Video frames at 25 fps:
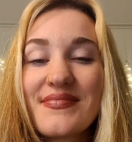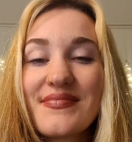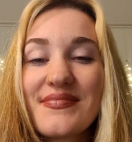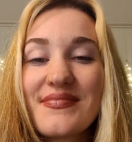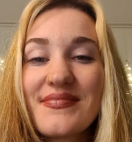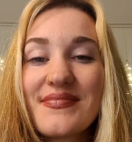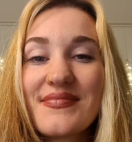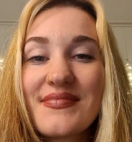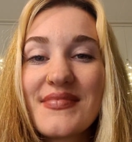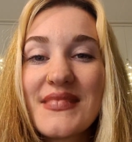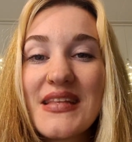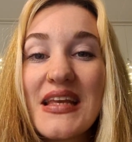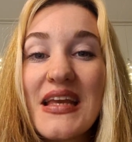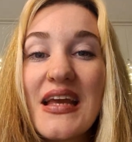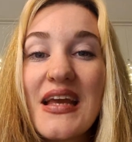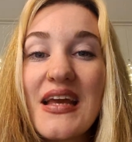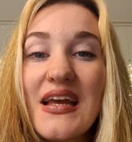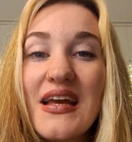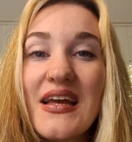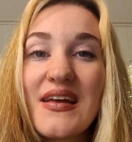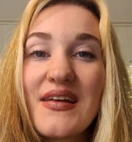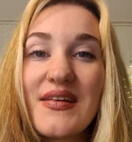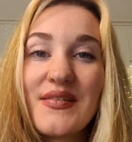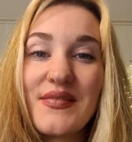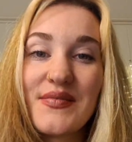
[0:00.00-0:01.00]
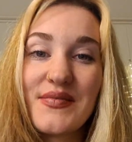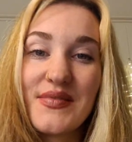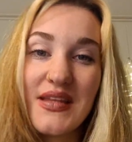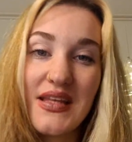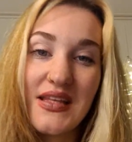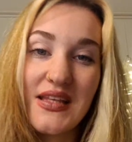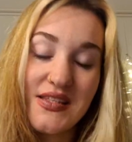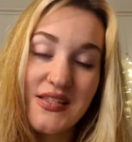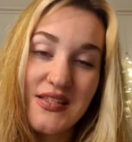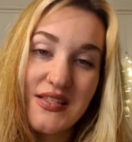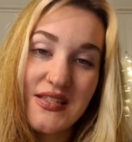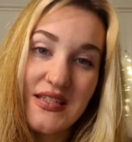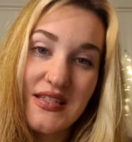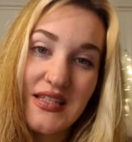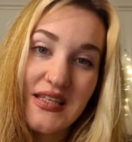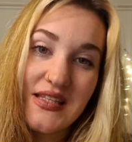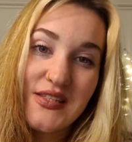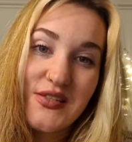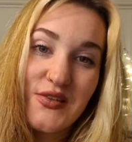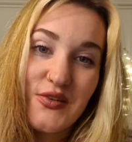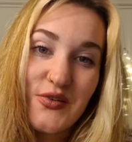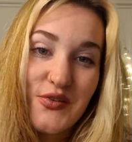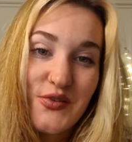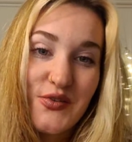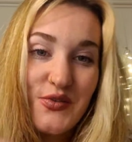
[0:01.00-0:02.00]
Yeah, that's
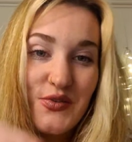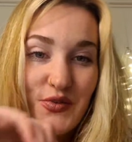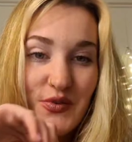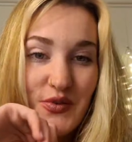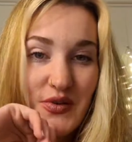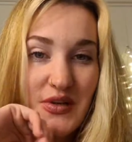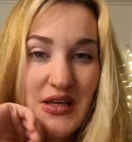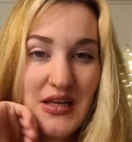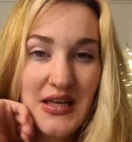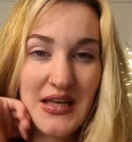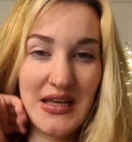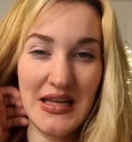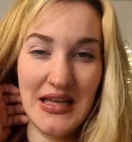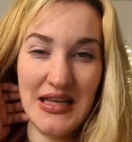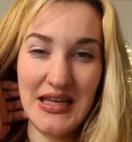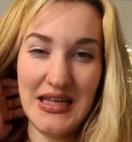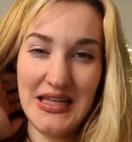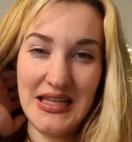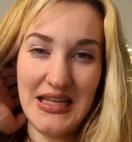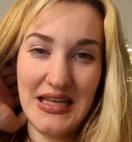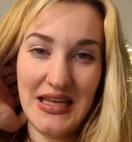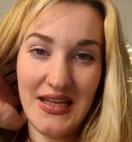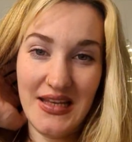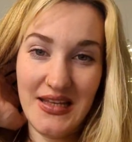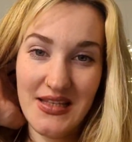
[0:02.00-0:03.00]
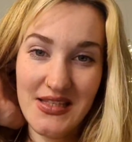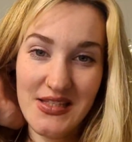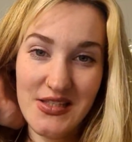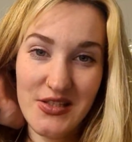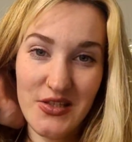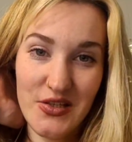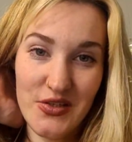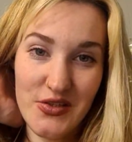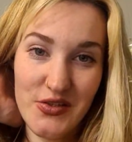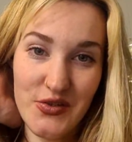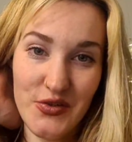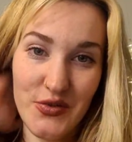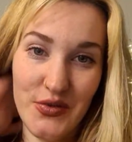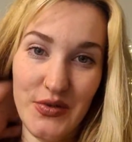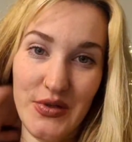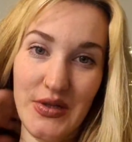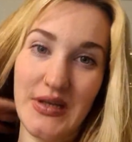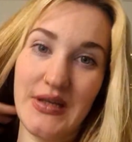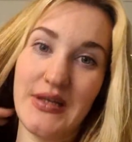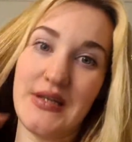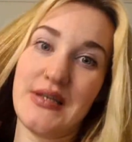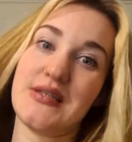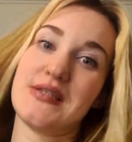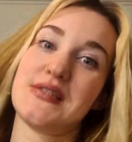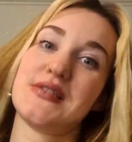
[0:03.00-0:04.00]
also, yeah, that's not so
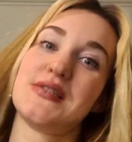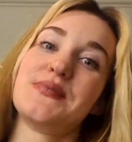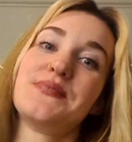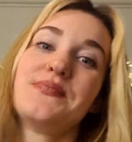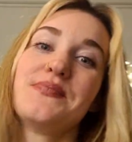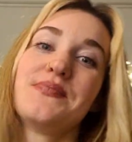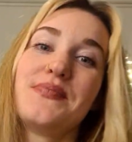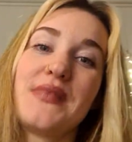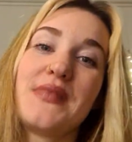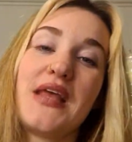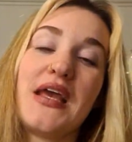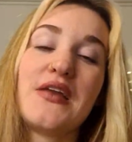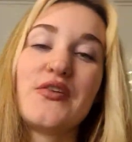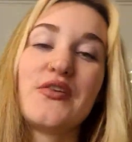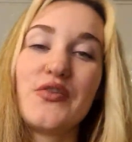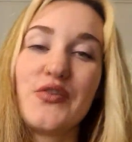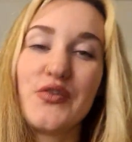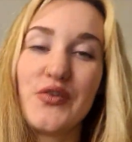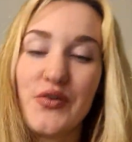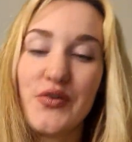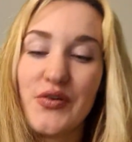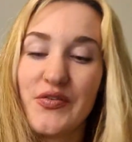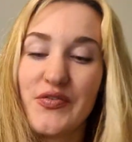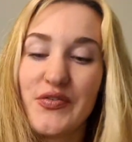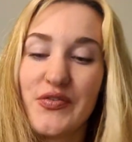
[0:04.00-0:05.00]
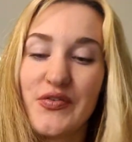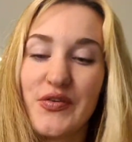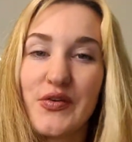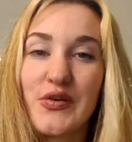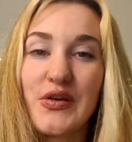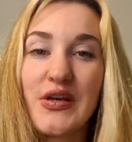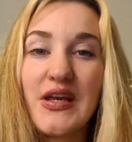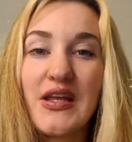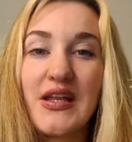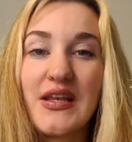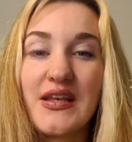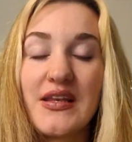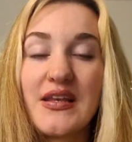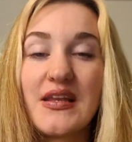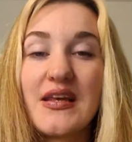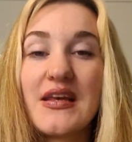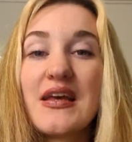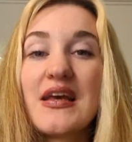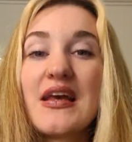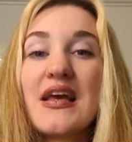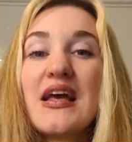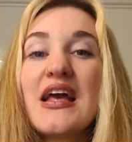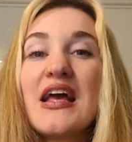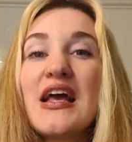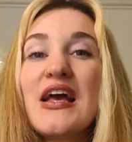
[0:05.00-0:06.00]
nice. I don't know if you can
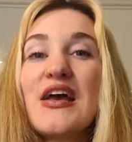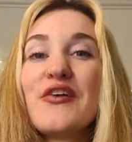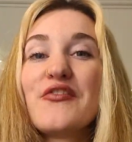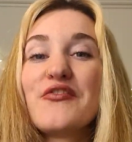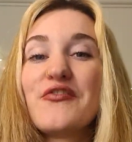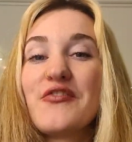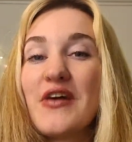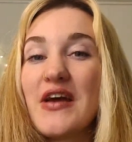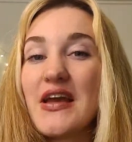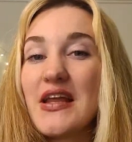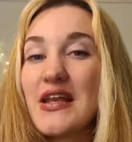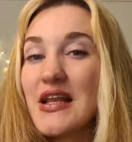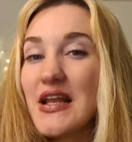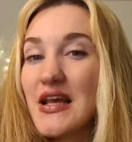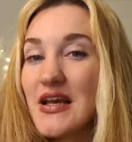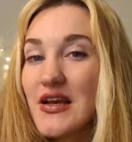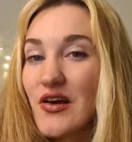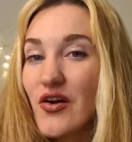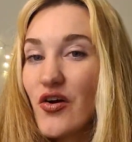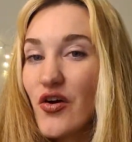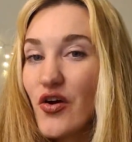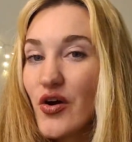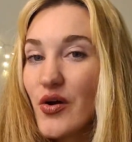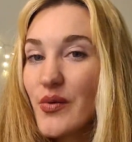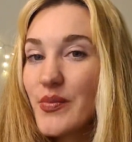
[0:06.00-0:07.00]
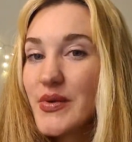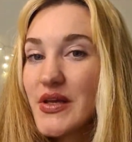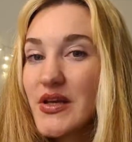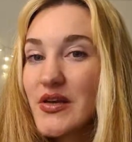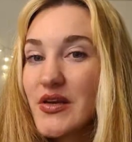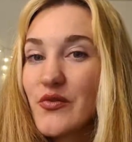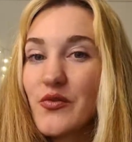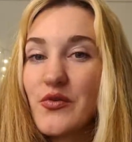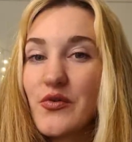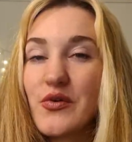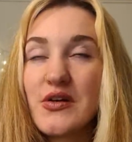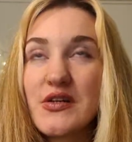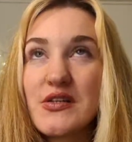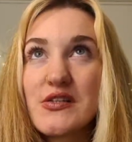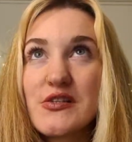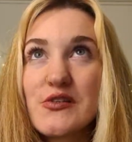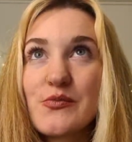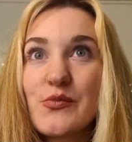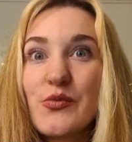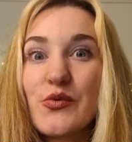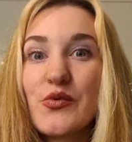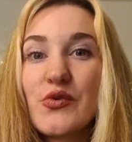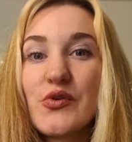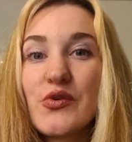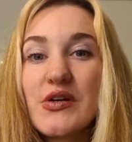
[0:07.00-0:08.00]
find like a hobby or
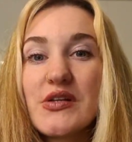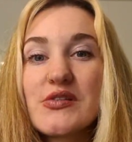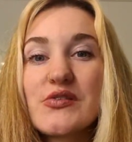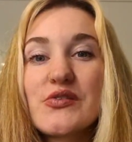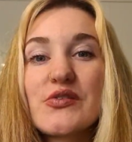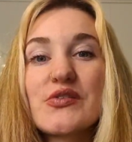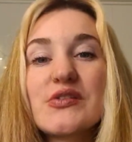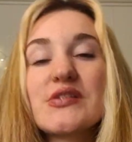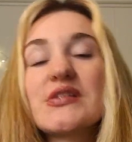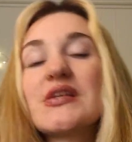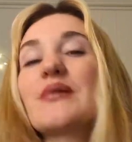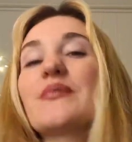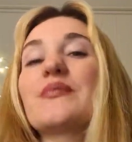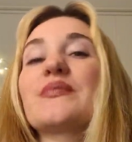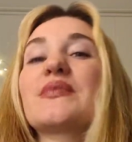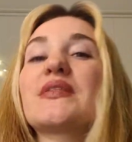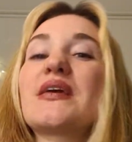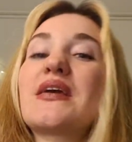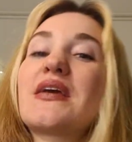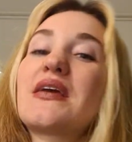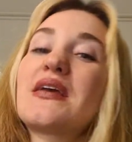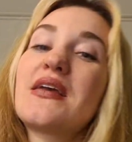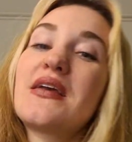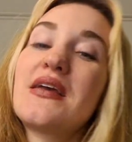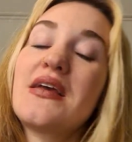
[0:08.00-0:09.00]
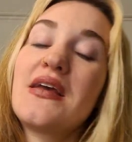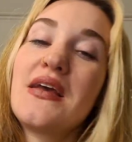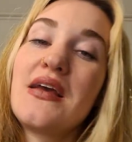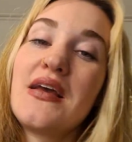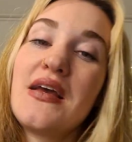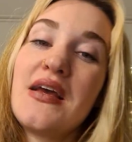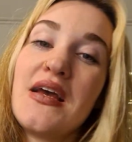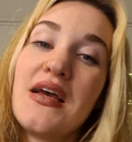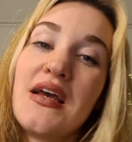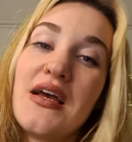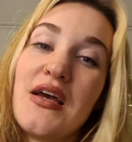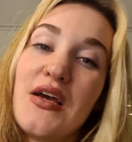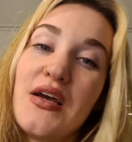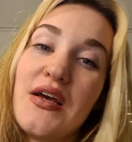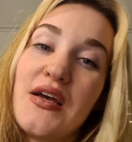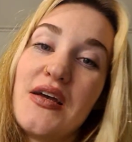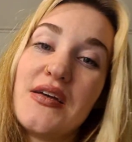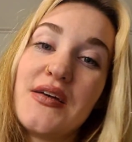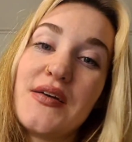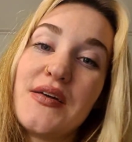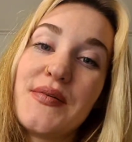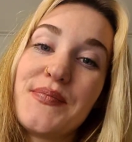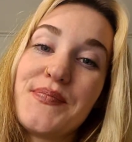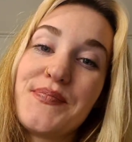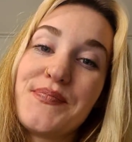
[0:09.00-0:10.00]
sports or something
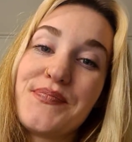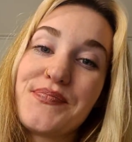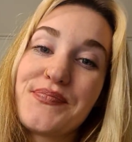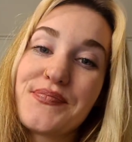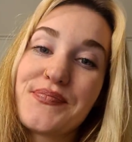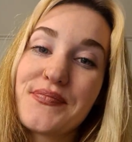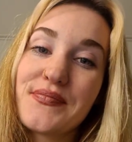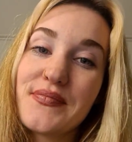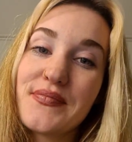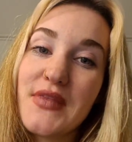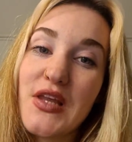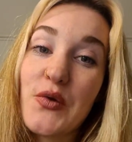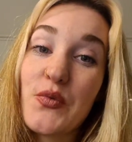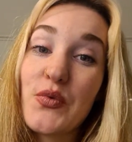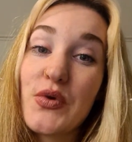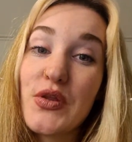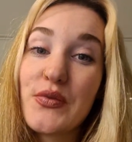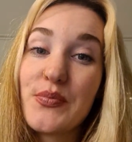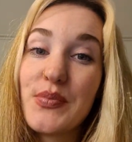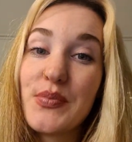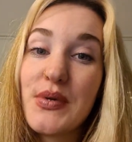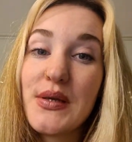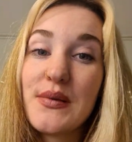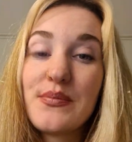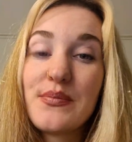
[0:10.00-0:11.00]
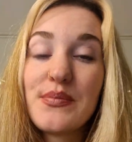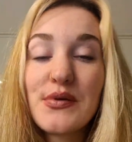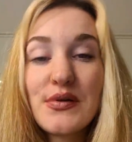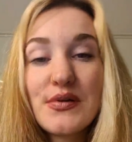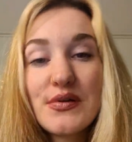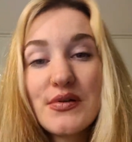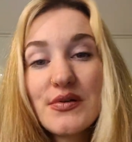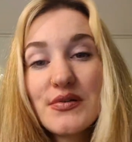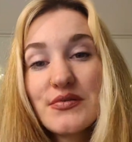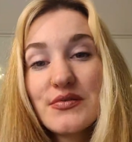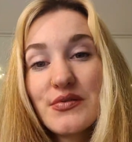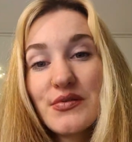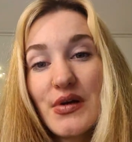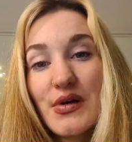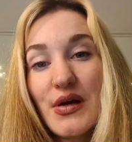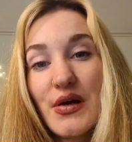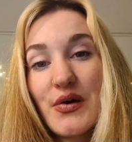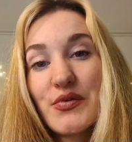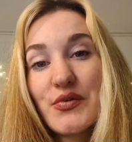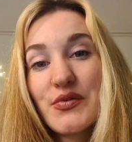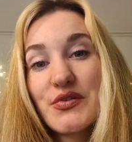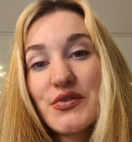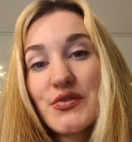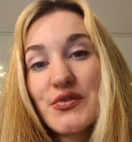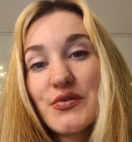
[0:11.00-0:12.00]
with people
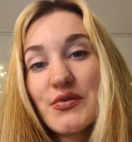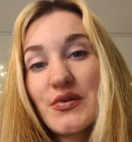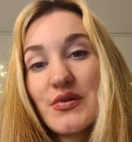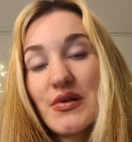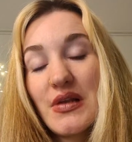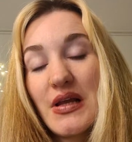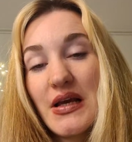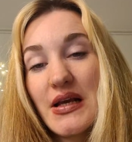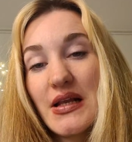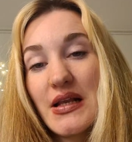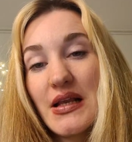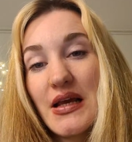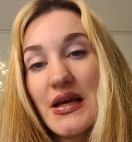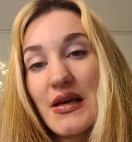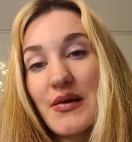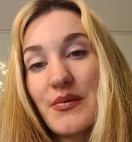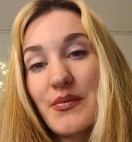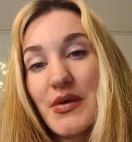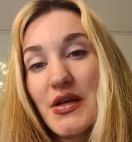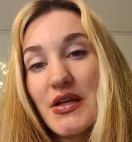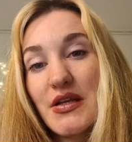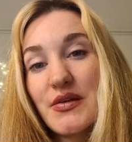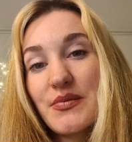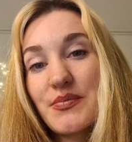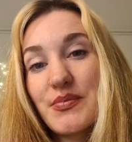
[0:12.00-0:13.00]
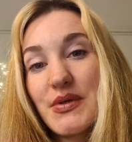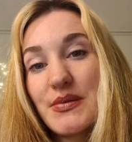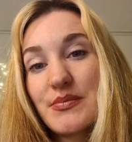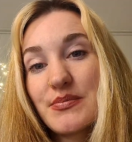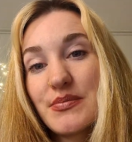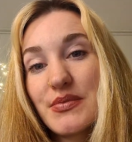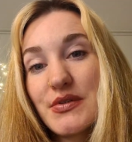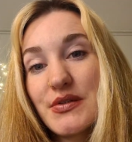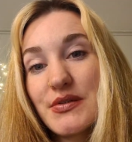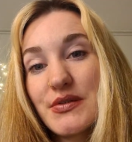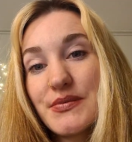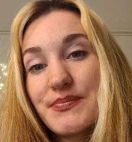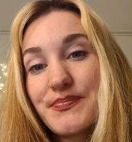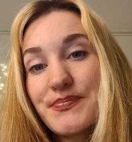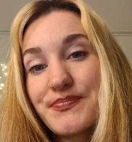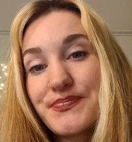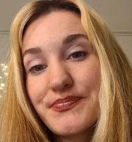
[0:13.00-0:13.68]
around you, like-minded people,